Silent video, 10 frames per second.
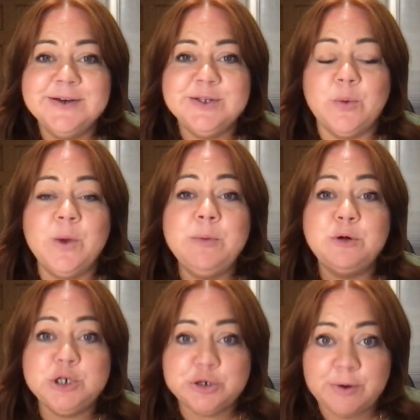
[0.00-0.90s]
So we
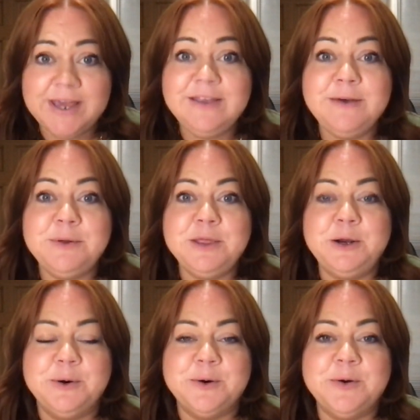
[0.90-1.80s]
will train you in the
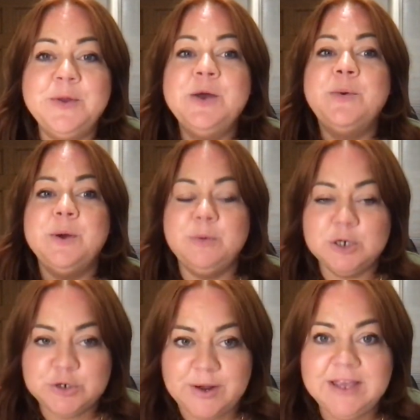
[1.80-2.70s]
law, we will
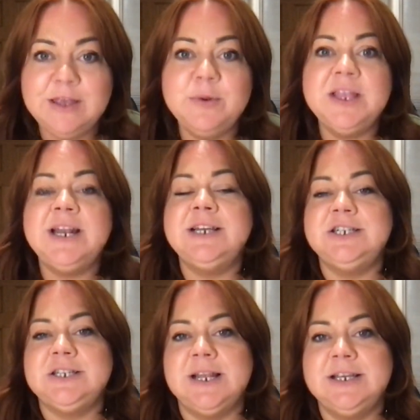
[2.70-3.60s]
train you in the
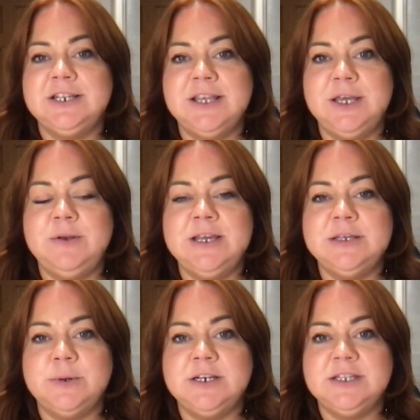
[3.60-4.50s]
legislation that you need
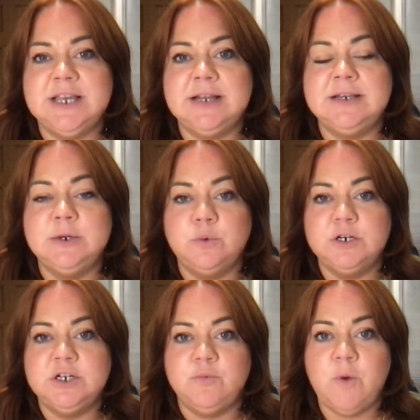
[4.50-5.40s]
to understand in
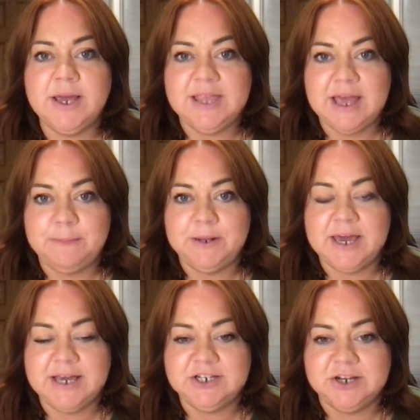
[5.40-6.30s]
order to write the
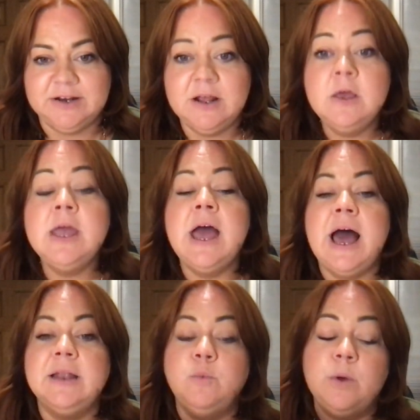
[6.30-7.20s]
application,
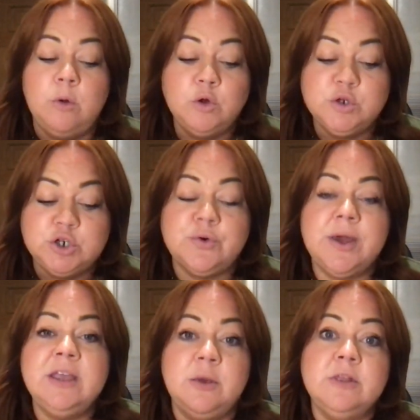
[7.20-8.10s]
and we'll also
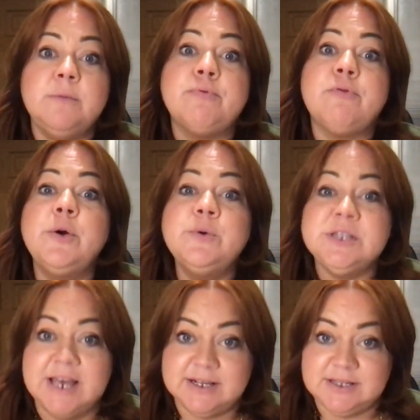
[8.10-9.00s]
train you in the
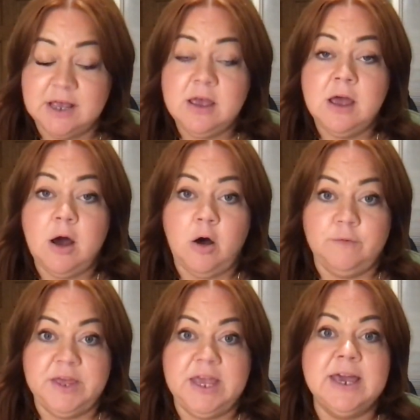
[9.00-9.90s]
process
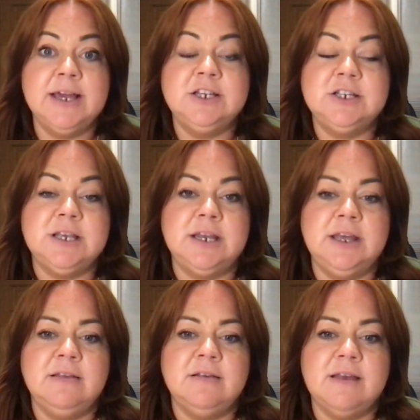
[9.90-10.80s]
of the EHC
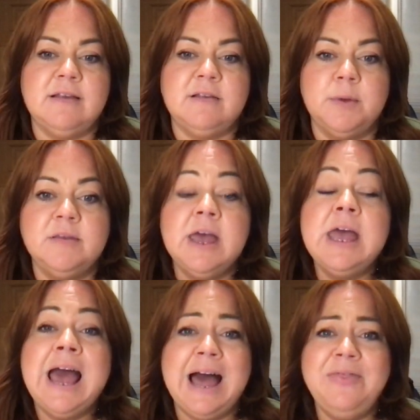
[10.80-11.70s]
needs assessment.
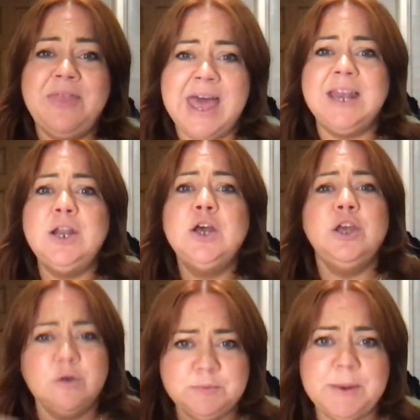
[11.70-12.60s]
And then
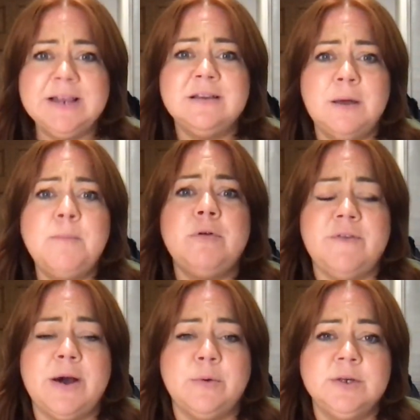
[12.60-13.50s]
you'll spend a number
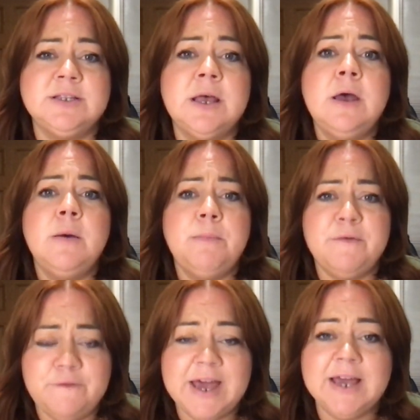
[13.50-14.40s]
of hours
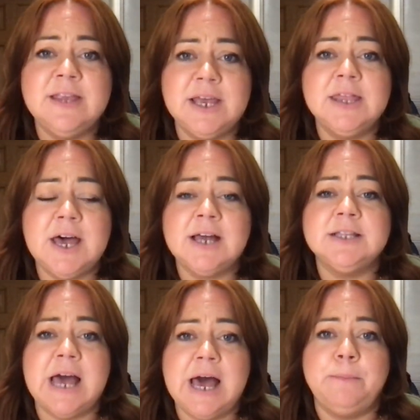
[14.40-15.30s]
perfecting
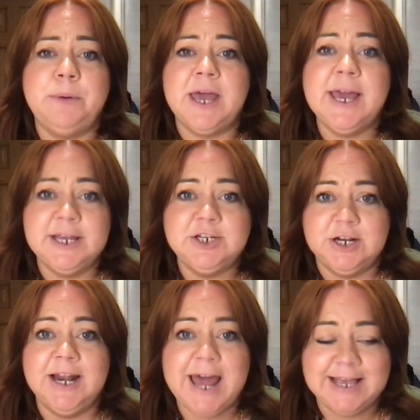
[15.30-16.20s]
that
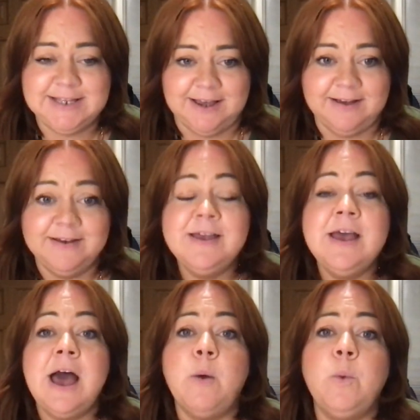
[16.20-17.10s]
application letter.
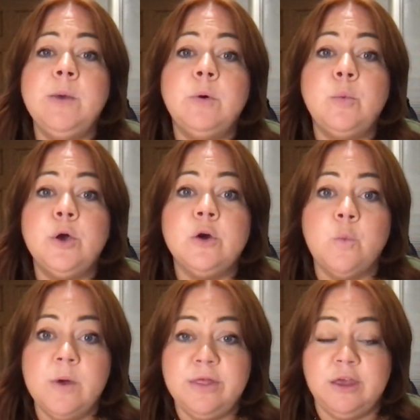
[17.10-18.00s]
And we will work
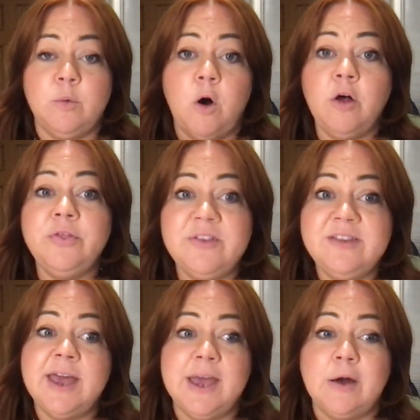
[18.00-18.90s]
with you on the
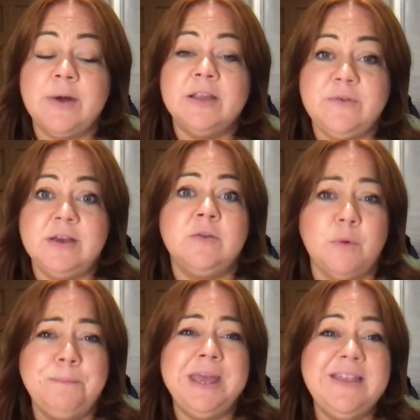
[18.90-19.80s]
day. Our advocates
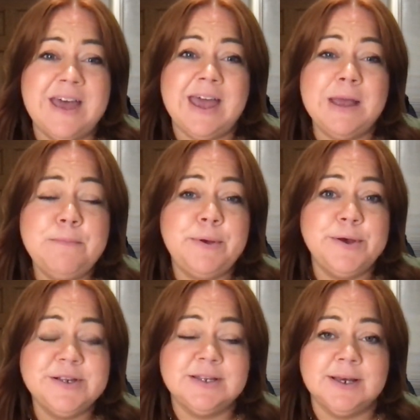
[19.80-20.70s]
will be there in
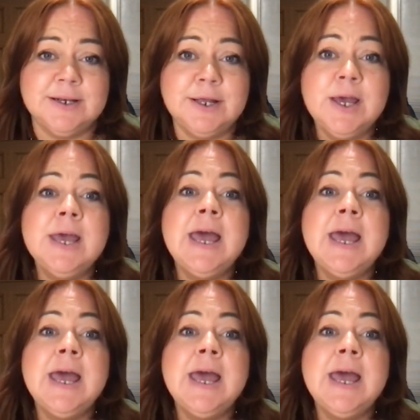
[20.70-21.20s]
person,